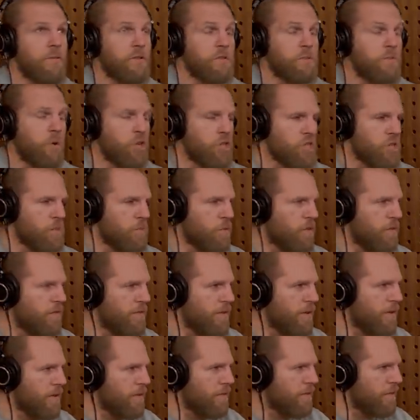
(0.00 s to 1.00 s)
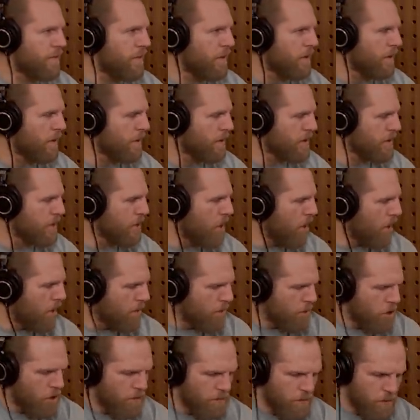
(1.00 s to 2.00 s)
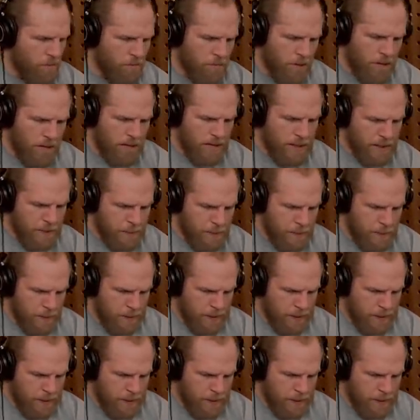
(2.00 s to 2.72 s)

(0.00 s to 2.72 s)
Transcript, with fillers: responsible for for starting me off on my